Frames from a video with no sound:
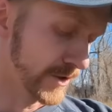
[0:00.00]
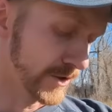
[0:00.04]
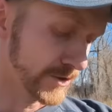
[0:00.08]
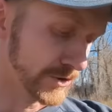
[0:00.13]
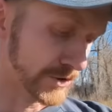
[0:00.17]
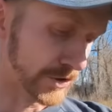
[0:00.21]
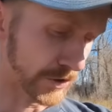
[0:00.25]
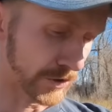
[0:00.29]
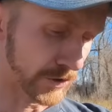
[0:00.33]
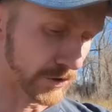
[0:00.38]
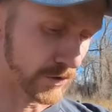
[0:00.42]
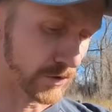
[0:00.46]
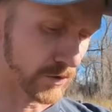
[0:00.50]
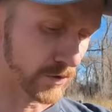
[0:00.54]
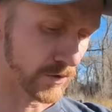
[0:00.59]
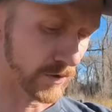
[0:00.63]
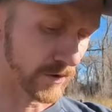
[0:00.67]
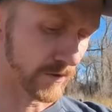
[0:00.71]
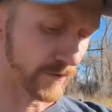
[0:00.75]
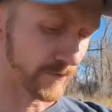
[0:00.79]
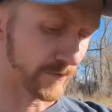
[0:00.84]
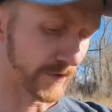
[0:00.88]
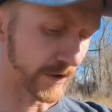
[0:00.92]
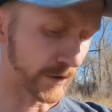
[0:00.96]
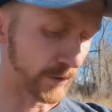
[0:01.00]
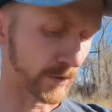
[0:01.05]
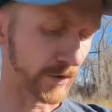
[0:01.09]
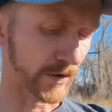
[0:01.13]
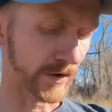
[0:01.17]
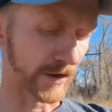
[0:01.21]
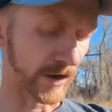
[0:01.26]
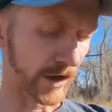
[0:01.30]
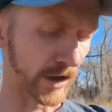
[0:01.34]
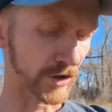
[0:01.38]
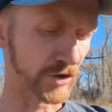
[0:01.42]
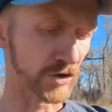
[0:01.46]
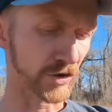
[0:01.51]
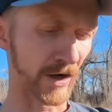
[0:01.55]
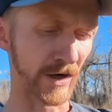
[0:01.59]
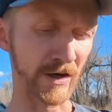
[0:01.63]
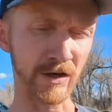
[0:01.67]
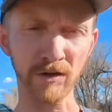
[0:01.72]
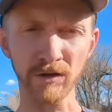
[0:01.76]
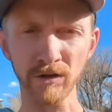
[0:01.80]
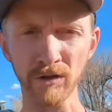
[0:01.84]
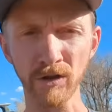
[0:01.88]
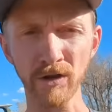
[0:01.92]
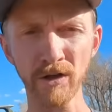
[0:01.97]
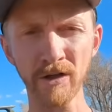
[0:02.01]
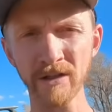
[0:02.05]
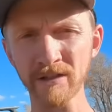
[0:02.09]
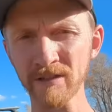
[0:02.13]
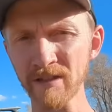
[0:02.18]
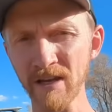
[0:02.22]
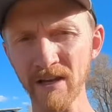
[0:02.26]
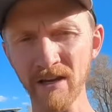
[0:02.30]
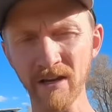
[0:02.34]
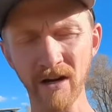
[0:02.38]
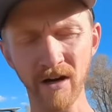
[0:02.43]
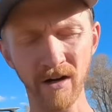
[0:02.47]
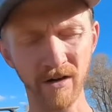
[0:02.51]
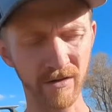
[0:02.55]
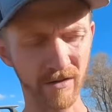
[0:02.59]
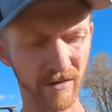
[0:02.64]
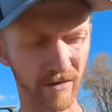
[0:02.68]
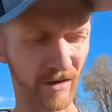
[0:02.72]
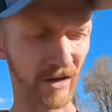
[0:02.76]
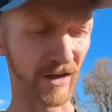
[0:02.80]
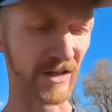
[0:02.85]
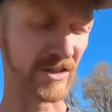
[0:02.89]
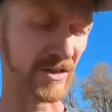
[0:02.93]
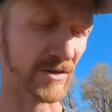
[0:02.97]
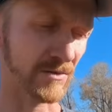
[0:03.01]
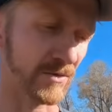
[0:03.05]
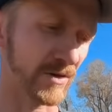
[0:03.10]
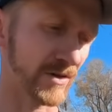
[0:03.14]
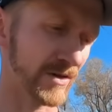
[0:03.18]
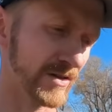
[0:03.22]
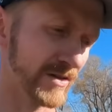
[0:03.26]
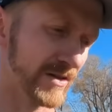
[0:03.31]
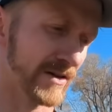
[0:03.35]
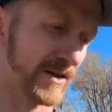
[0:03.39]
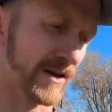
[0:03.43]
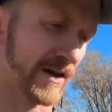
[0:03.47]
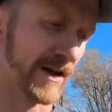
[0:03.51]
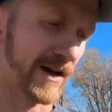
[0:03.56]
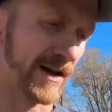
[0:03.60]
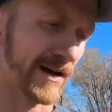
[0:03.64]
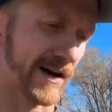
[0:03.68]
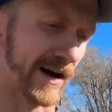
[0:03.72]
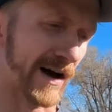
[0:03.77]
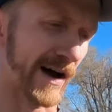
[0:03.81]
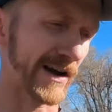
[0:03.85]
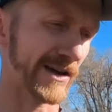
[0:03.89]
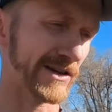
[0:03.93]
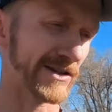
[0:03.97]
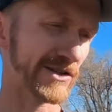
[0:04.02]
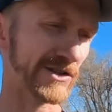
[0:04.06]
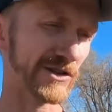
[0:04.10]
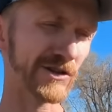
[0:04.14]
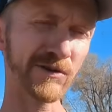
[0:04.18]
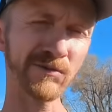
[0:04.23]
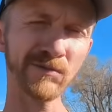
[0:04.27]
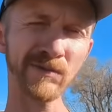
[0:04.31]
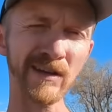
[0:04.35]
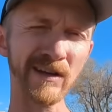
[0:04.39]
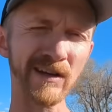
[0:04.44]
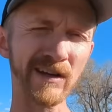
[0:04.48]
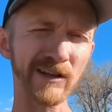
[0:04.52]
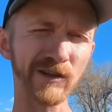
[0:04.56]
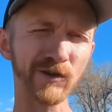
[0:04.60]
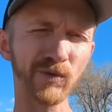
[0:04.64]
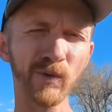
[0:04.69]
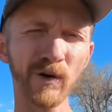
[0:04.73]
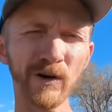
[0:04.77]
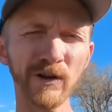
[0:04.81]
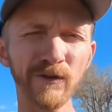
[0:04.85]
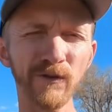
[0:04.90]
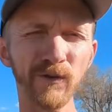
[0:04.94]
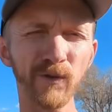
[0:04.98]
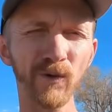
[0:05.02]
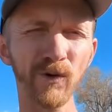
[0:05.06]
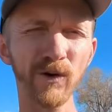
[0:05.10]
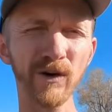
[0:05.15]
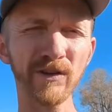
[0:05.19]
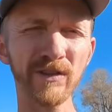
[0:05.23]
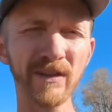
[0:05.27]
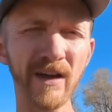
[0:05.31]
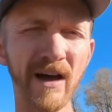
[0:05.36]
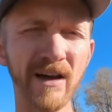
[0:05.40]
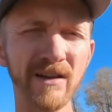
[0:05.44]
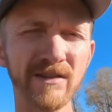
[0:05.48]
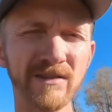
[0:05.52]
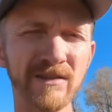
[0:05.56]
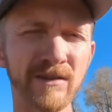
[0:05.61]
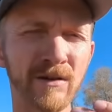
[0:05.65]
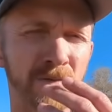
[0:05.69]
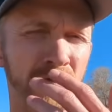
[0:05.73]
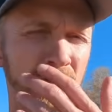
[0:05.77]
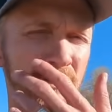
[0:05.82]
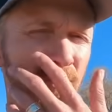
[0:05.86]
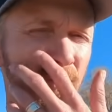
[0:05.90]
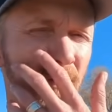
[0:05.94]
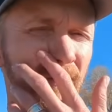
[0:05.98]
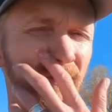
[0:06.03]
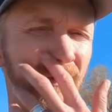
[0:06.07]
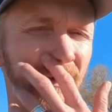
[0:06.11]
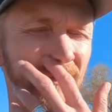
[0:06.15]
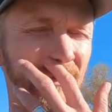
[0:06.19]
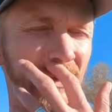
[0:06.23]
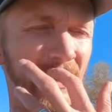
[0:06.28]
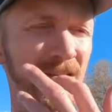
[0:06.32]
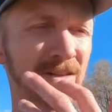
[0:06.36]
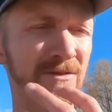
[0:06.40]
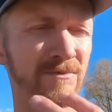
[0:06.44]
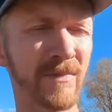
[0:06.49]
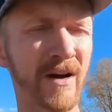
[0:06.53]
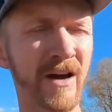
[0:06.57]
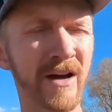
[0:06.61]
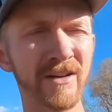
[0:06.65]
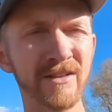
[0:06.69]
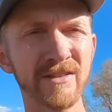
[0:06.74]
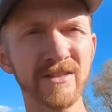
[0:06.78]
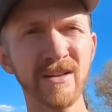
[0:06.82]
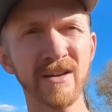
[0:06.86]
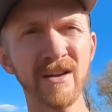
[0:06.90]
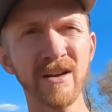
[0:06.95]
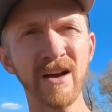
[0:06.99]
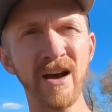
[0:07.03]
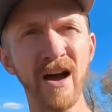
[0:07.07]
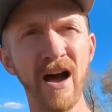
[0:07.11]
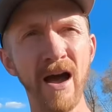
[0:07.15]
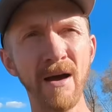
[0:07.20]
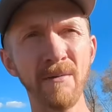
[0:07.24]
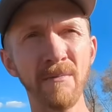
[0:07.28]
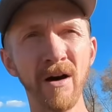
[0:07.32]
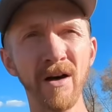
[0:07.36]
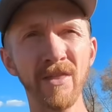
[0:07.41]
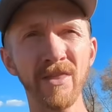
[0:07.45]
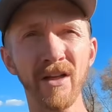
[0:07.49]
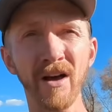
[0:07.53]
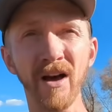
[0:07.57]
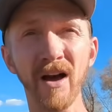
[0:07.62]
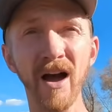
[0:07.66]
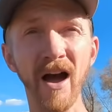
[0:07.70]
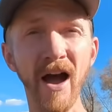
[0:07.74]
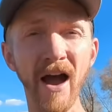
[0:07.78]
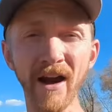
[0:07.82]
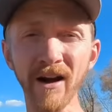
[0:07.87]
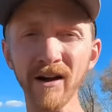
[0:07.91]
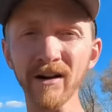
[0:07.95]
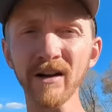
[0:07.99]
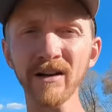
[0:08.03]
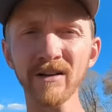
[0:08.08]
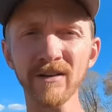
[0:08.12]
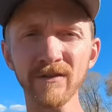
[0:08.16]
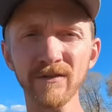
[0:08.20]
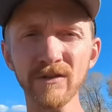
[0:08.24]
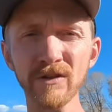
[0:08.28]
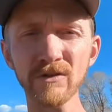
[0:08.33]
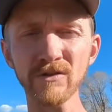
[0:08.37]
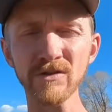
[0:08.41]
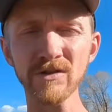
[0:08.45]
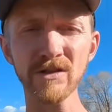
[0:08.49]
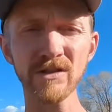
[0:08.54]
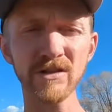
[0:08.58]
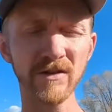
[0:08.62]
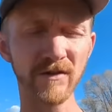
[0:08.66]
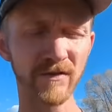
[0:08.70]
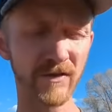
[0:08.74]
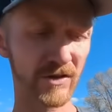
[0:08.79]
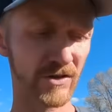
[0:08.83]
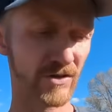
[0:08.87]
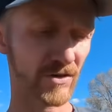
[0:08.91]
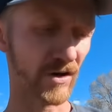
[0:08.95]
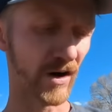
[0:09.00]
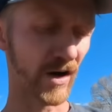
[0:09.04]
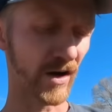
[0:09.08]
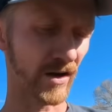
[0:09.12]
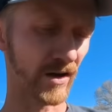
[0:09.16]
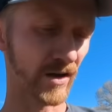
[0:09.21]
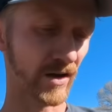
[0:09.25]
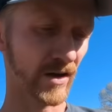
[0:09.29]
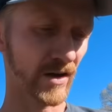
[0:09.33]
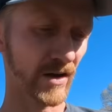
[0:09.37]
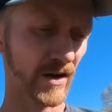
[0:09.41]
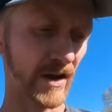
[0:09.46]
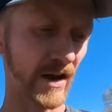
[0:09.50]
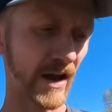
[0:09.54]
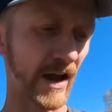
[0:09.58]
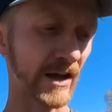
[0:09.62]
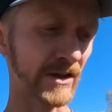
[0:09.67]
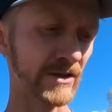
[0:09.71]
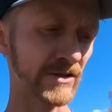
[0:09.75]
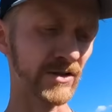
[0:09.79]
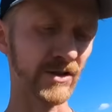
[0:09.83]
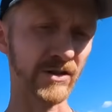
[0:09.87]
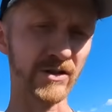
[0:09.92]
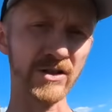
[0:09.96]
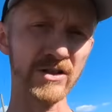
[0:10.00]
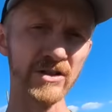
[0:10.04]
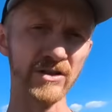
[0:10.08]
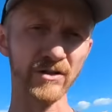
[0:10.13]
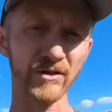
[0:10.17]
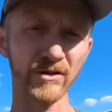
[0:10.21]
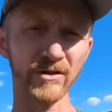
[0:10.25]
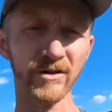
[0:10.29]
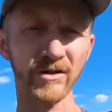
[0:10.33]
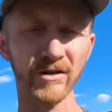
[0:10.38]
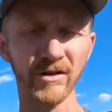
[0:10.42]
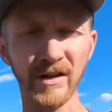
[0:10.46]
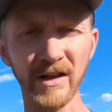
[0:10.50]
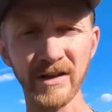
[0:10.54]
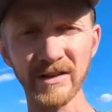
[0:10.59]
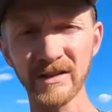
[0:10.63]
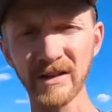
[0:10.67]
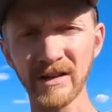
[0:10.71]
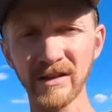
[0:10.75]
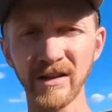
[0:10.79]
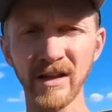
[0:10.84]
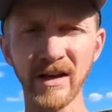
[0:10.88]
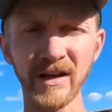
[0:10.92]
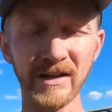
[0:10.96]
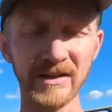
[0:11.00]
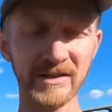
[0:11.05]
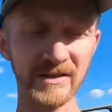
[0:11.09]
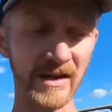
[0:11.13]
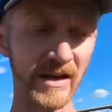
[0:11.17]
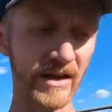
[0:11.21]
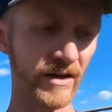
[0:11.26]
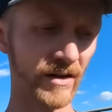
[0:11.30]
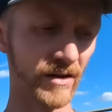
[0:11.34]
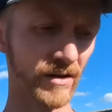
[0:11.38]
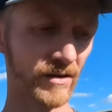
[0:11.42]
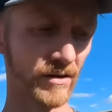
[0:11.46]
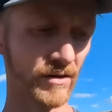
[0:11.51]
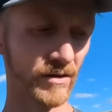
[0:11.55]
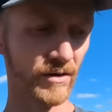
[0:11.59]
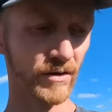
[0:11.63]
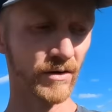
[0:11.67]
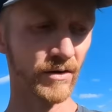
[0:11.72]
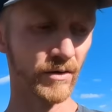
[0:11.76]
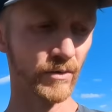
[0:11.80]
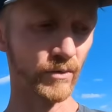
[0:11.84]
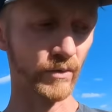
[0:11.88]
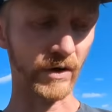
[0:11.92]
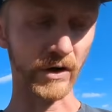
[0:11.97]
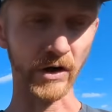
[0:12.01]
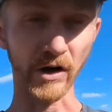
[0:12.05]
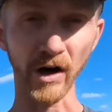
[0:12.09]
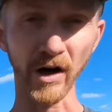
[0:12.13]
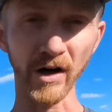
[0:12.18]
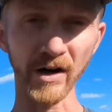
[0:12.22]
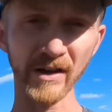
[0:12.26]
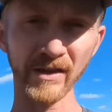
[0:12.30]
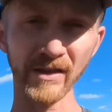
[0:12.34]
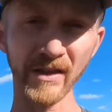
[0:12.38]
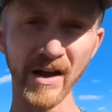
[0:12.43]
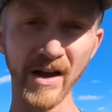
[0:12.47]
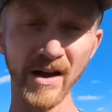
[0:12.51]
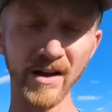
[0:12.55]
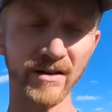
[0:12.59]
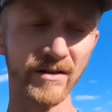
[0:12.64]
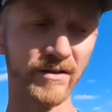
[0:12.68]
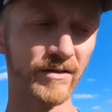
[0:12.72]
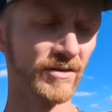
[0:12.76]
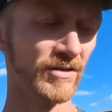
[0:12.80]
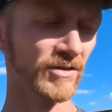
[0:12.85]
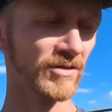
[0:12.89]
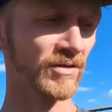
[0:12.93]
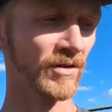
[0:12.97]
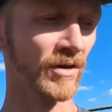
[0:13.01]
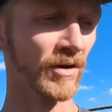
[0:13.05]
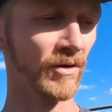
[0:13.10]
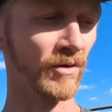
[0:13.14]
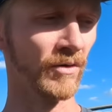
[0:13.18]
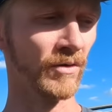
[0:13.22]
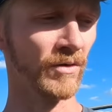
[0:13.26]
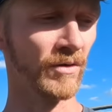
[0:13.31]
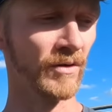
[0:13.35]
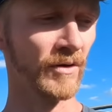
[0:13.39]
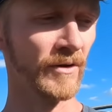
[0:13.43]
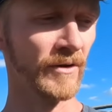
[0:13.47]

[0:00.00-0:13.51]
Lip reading: Two, they really are trying to learn and take care of their customers. I assume that at 24,000, almost 25,000 miles, I'm on the higher end of usage of the truck. And so they're still collecting a lot of data regarding that. So,